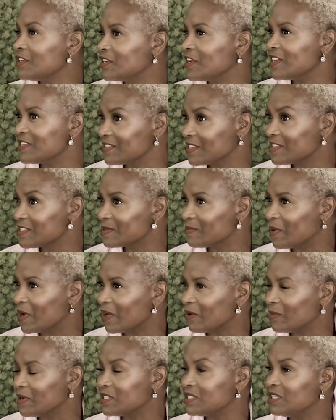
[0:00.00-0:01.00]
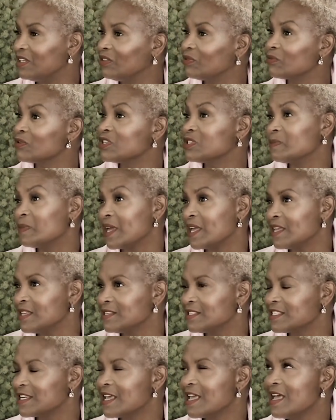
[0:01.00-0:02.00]
the nicest smile. My teeth were
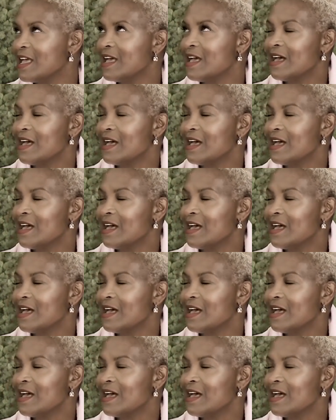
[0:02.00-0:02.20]
spaced.